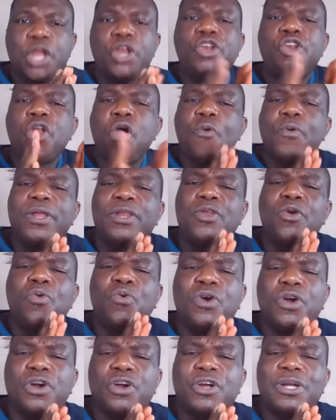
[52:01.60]
Knowing the
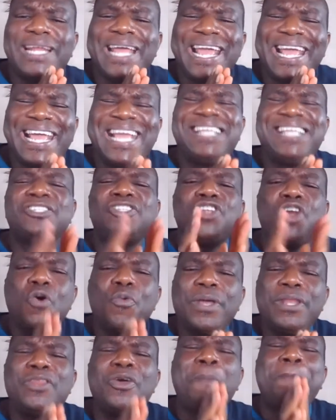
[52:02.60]
word is
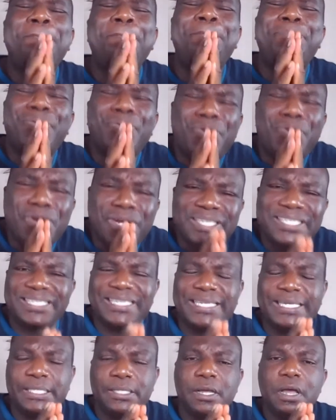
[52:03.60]
knowing the
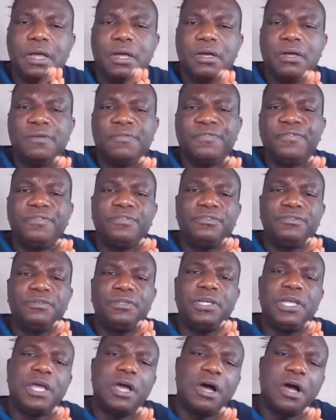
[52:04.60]
person of
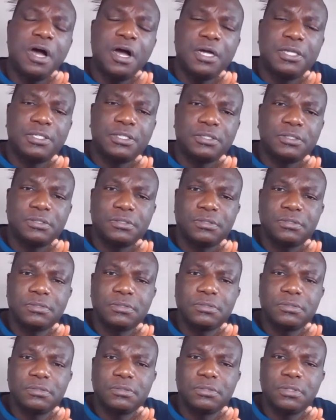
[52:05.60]
God.
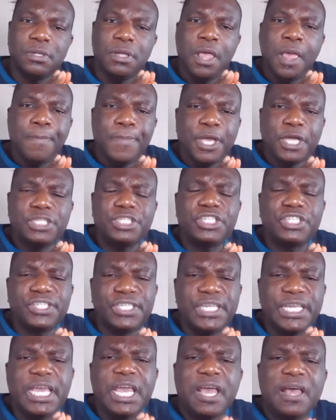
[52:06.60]
Because you
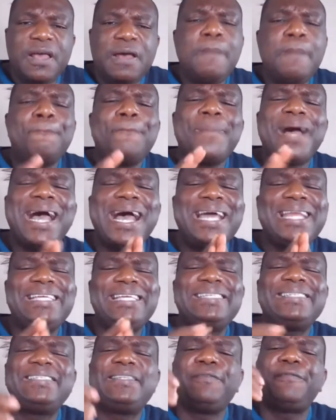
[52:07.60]
see, a man
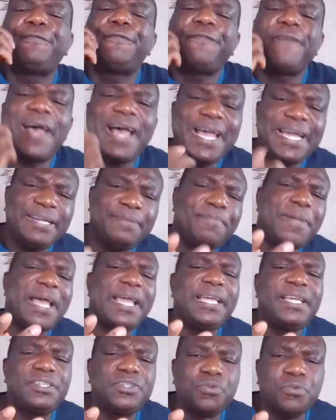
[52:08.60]
is defined
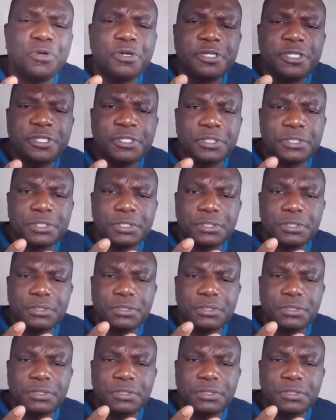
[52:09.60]
by his word.